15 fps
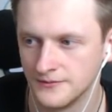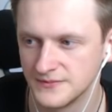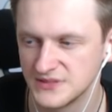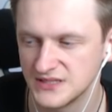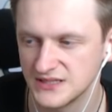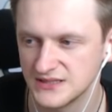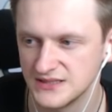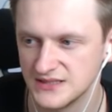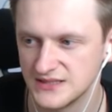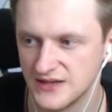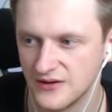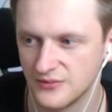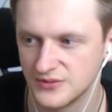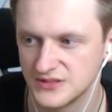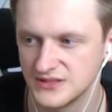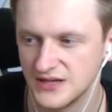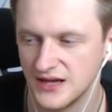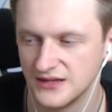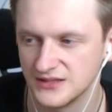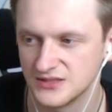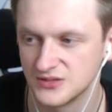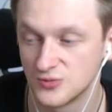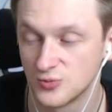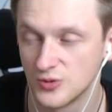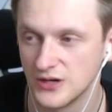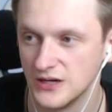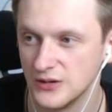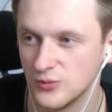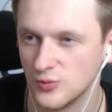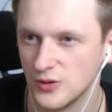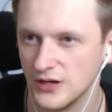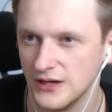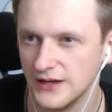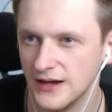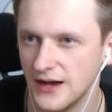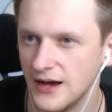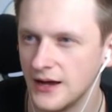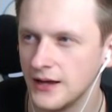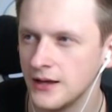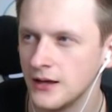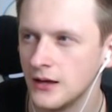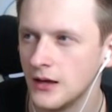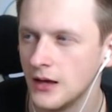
67% is really high,